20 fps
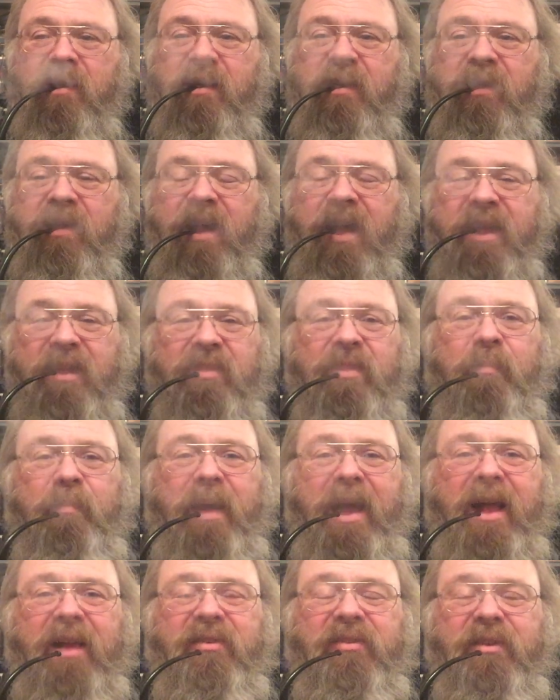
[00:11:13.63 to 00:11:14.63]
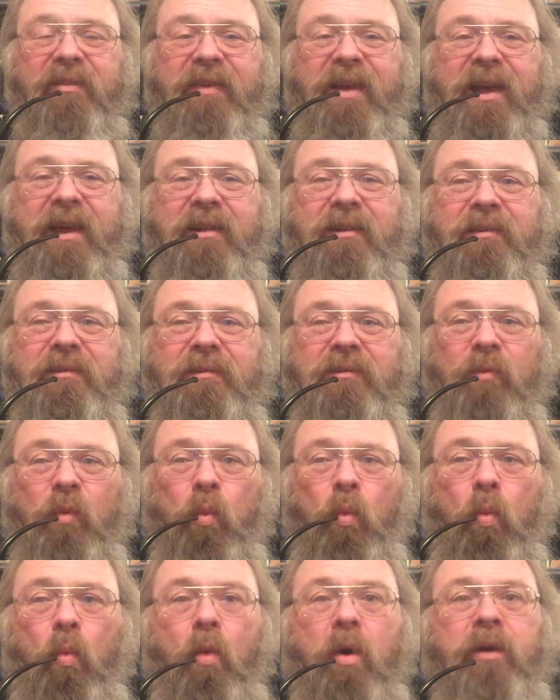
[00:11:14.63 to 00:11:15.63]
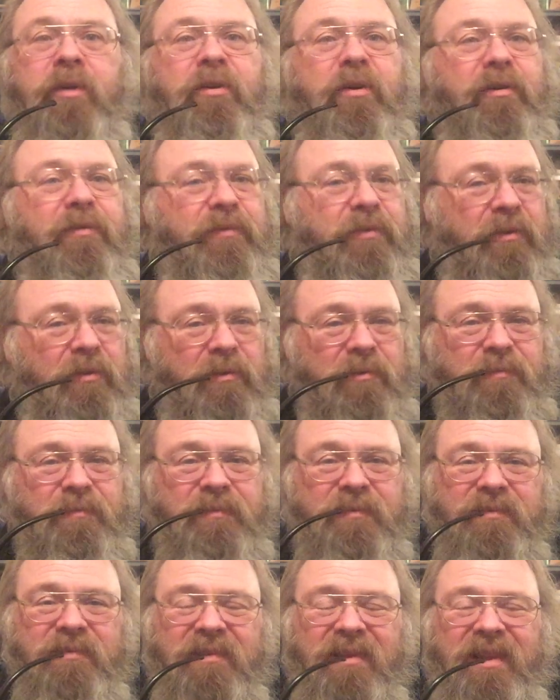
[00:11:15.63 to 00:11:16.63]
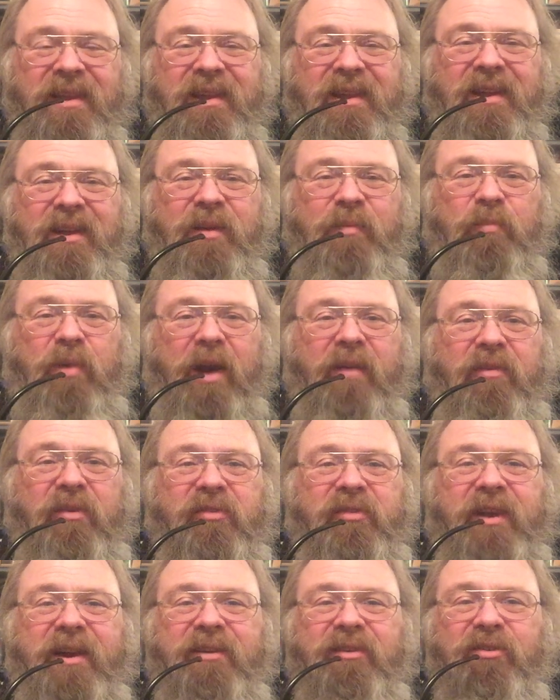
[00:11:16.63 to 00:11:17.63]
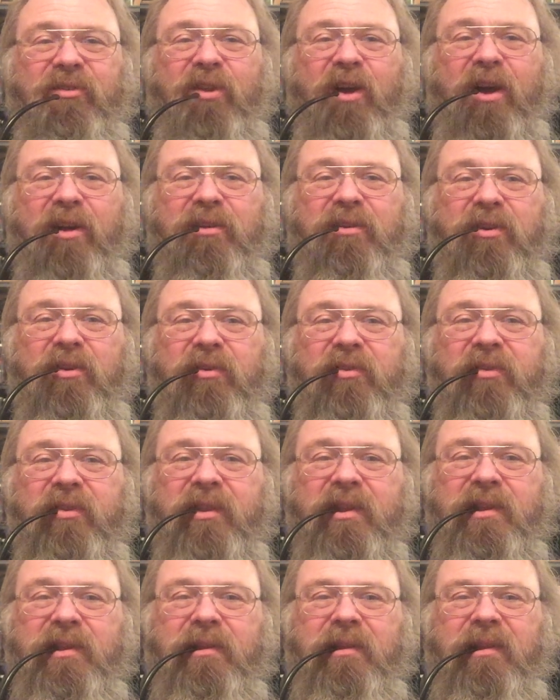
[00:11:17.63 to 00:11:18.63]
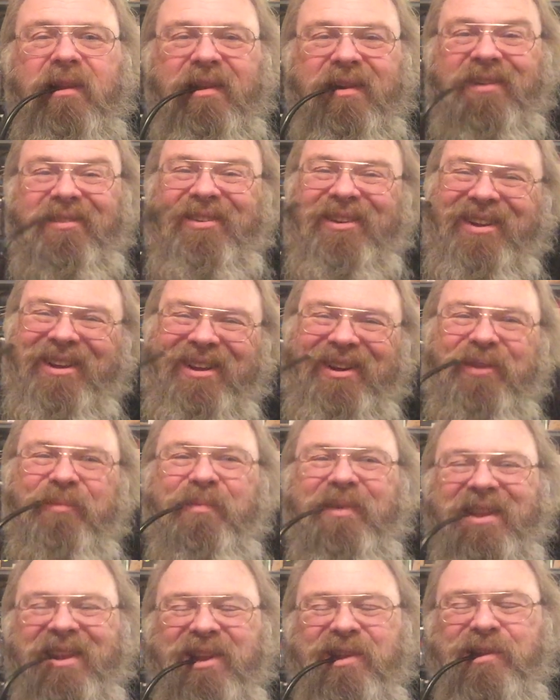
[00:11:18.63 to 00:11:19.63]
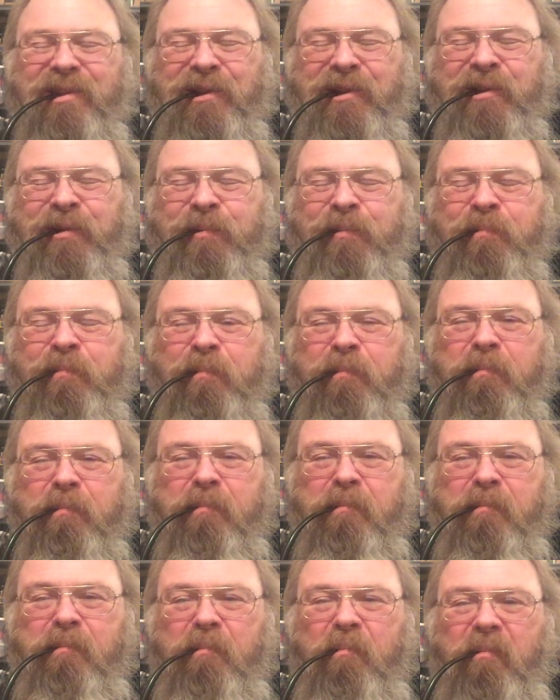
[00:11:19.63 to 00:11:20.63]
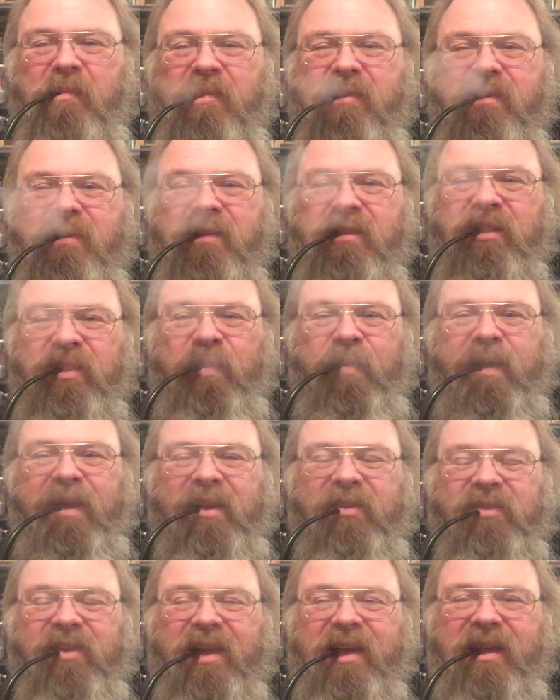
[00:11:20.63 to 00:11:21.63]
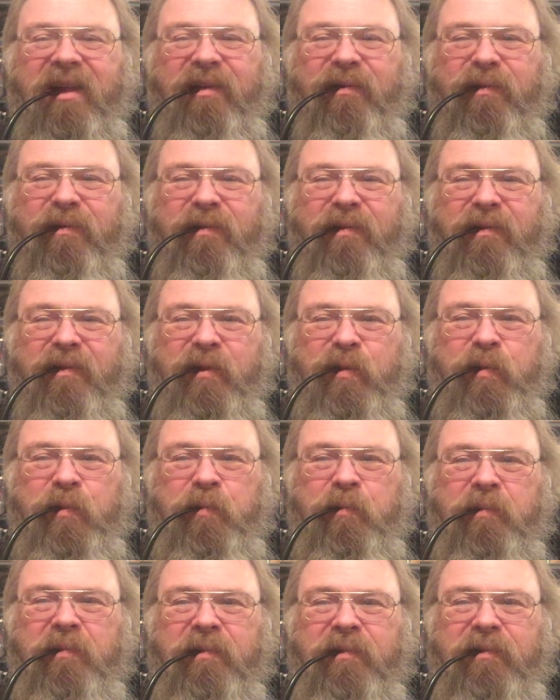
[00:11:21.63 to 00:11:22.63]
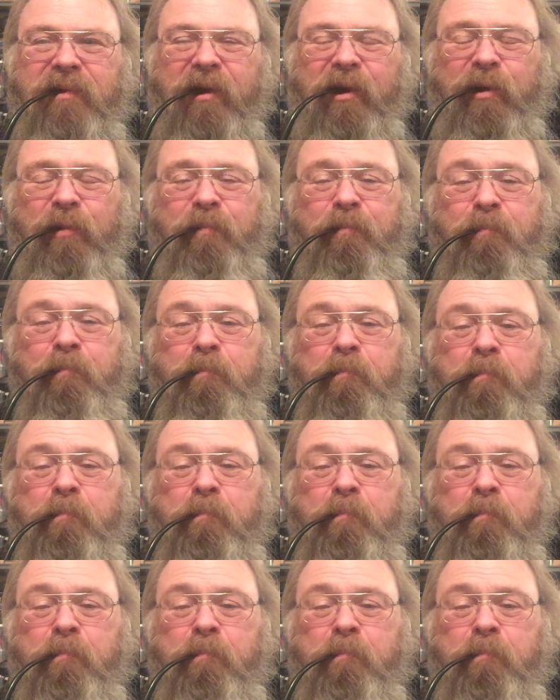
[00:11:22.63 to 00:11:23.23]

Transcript: And I, in the past, have had wonderful private sector doctors. I don't know, but in the past I have. So,